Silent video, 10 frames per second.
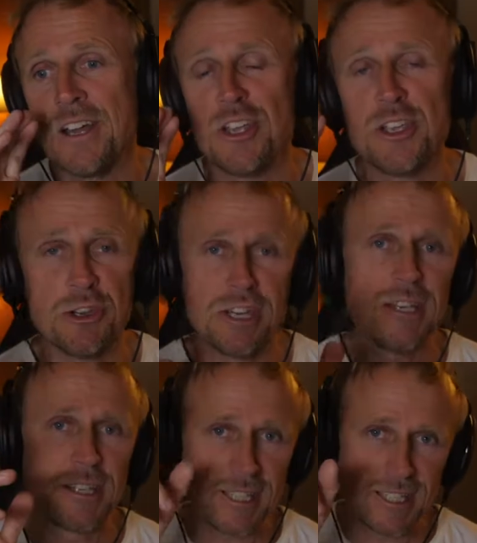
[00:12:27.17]
You
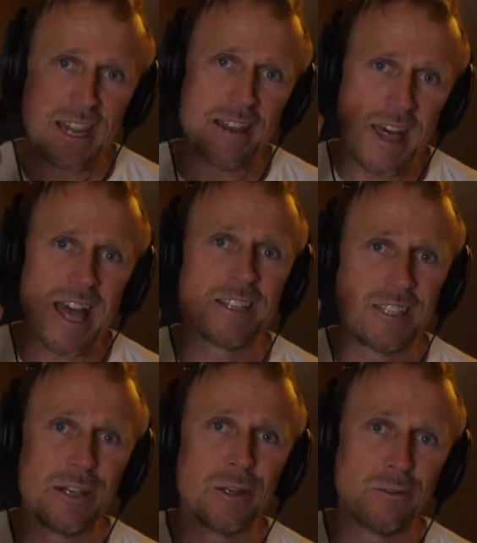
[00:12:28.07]
need to send that
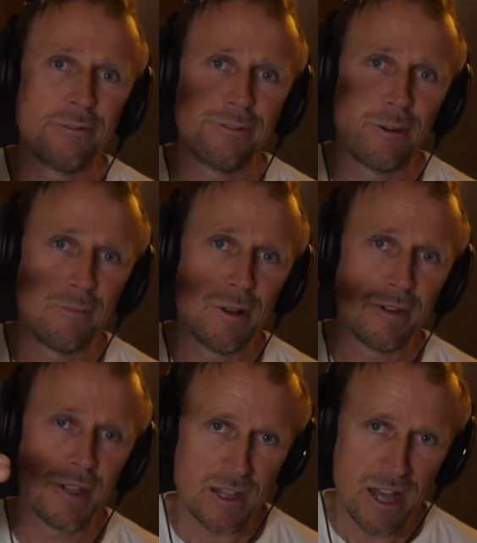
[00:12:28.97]
signal from
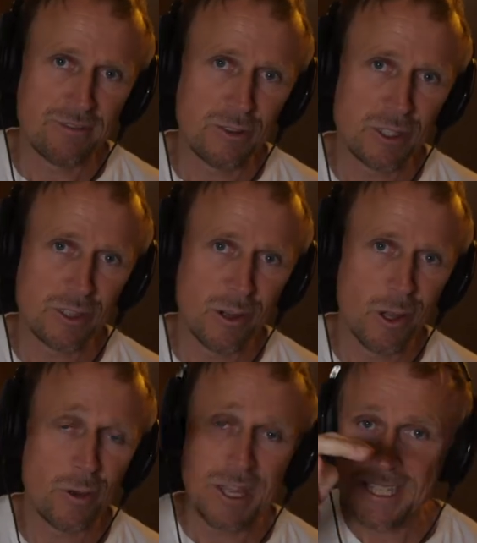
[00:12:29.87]
the LiveU
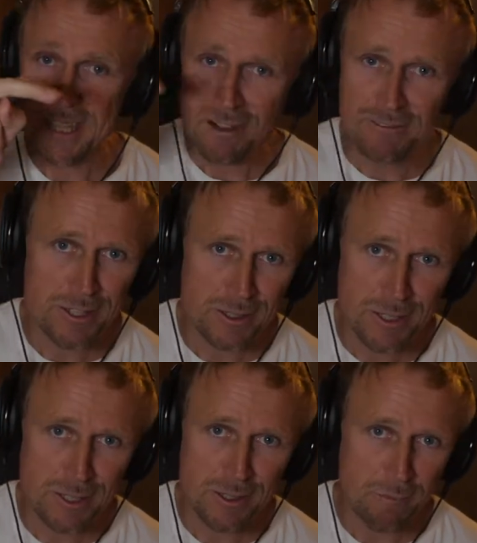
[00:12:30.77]
Solo, instead of to
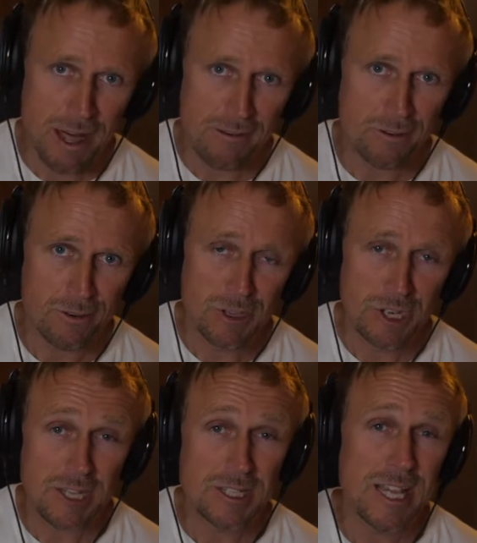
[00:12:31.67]
this, the platform, you
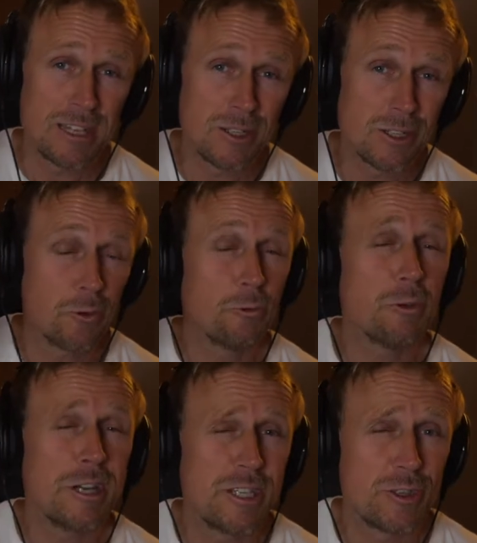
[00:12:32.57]
need to send it to
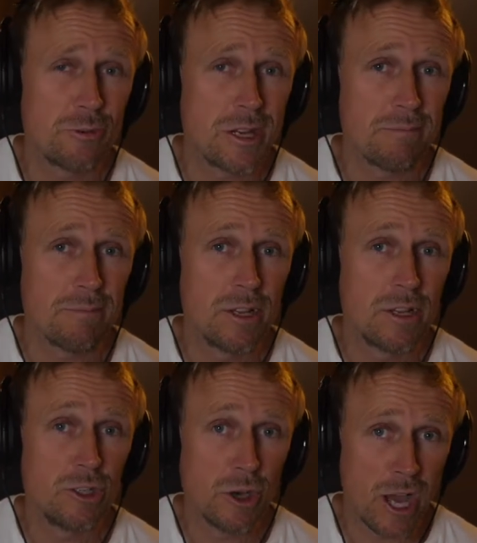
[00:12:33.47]
Restream
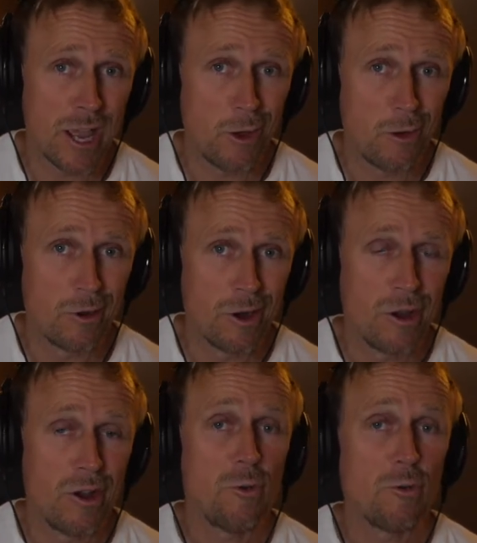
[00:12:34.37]
dot i o.
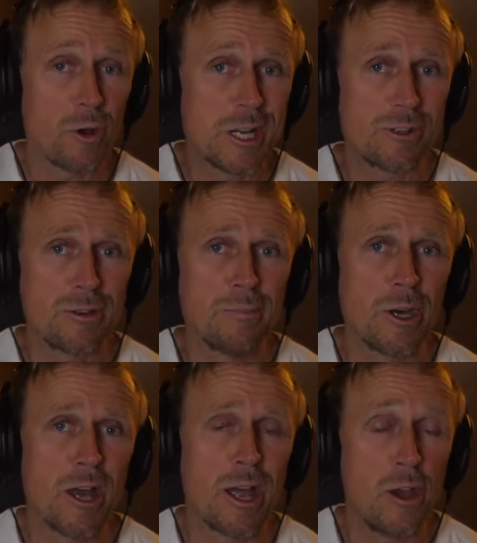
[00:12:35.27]
Restream
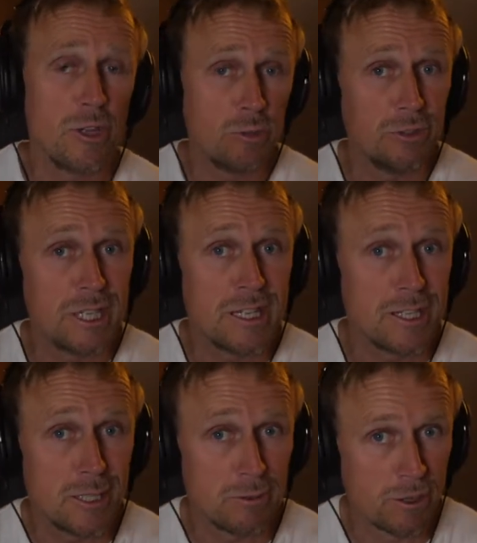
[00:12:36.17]
dot i o, you'll need a
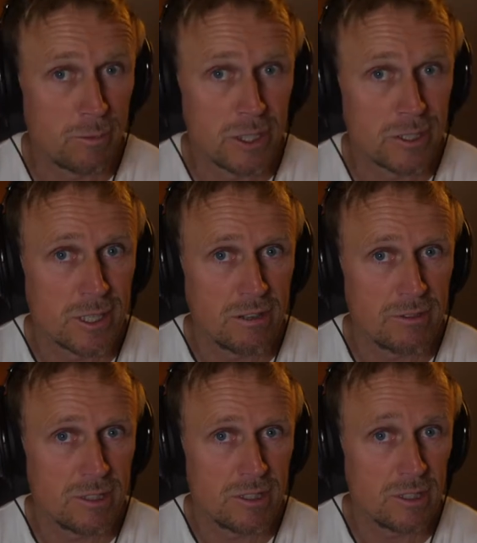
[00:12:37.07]
subscription
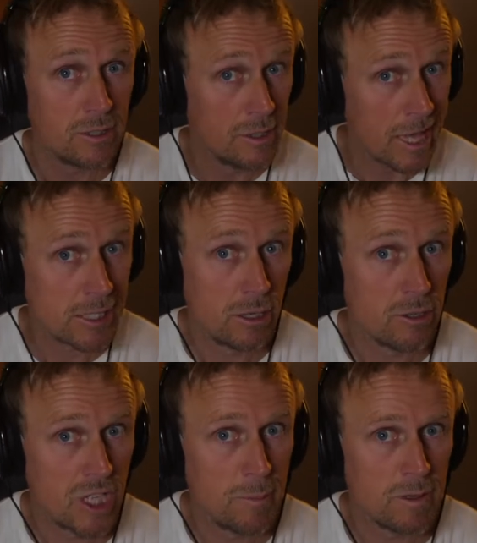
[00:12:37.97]
service. That's not
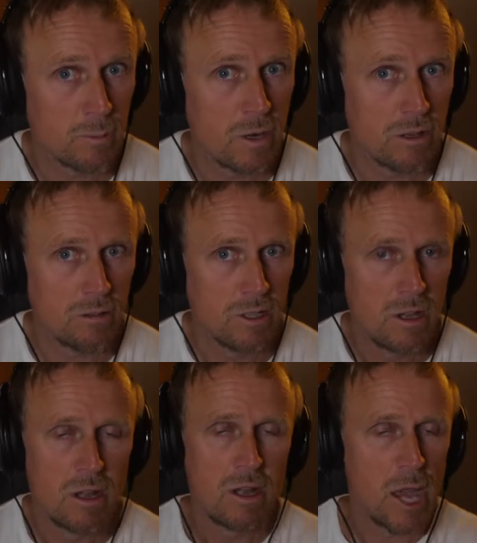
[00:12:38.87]
cheap as well.
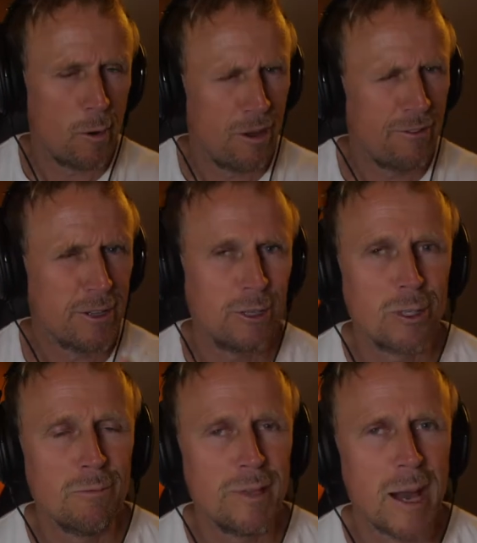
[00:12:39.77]
However, you
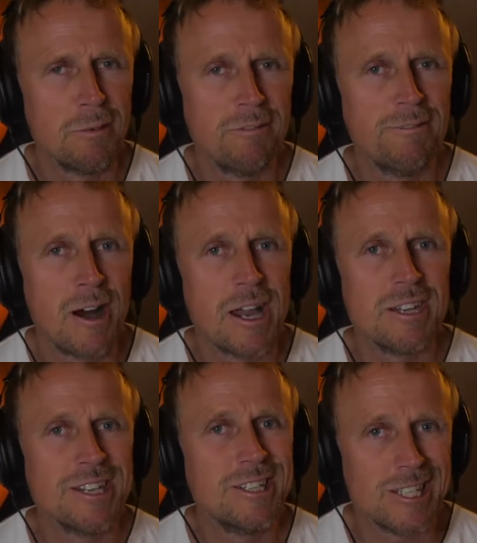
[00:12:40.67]
could be able to find
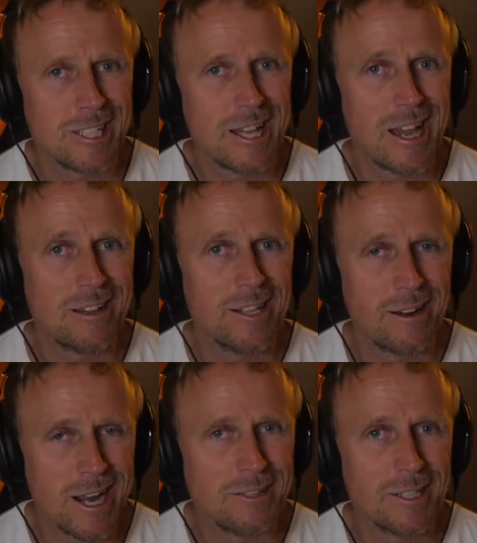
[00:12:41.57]
a discount. There
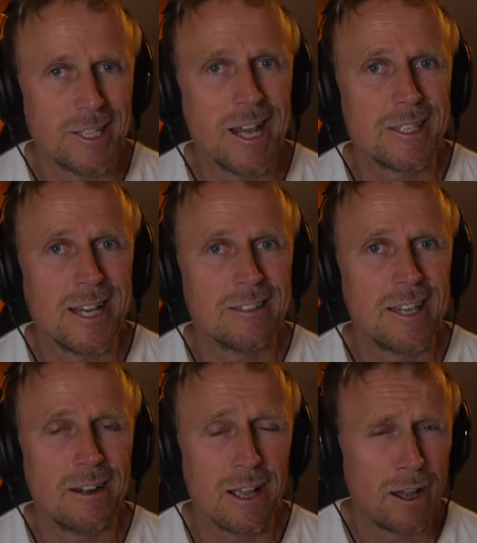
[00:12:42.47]
are discounts out
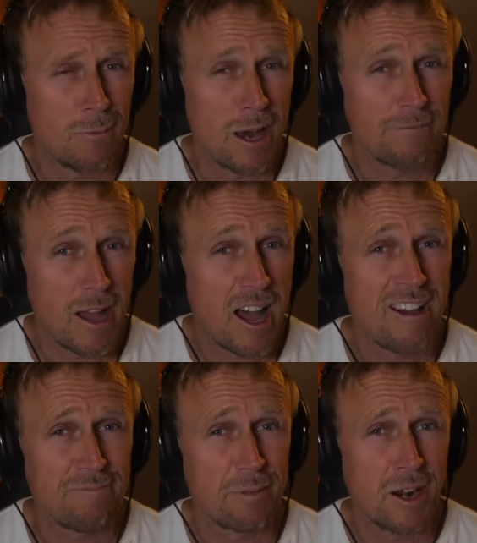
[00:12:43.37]
there. I got mine for
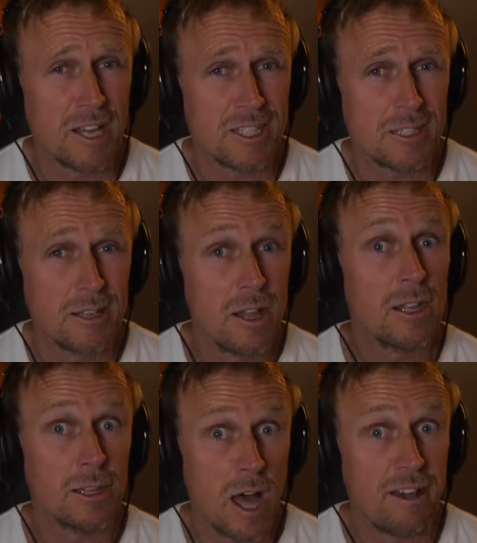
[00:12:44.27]
half price,
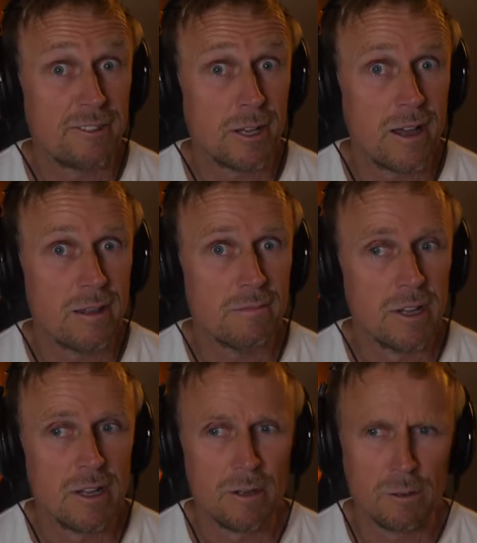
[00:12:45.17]
lifetime.
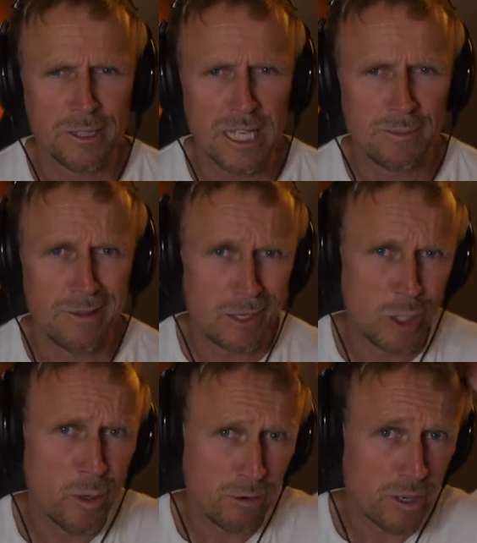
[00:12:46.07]
Worked out to be about
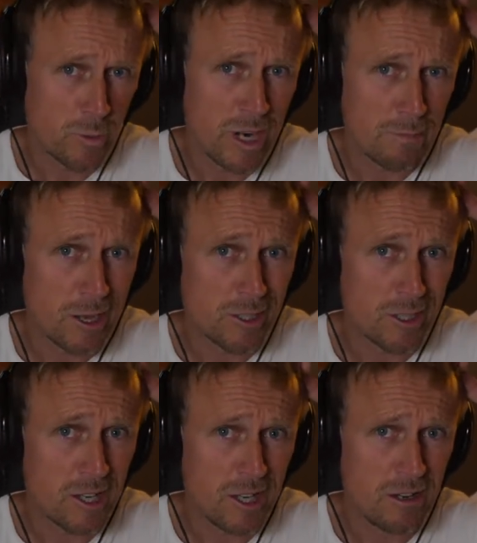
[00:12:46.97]
two hundred twenty bucks a
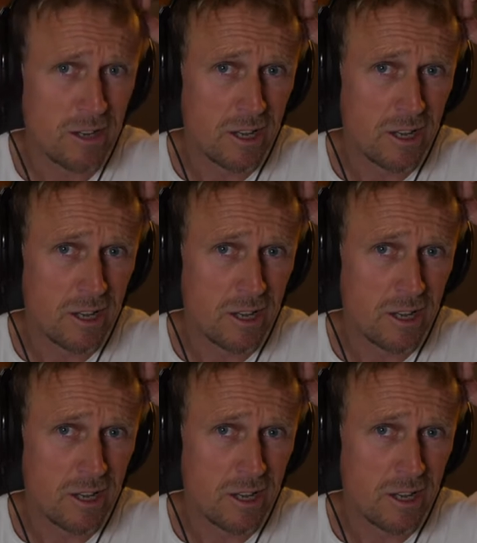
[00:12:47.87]
year.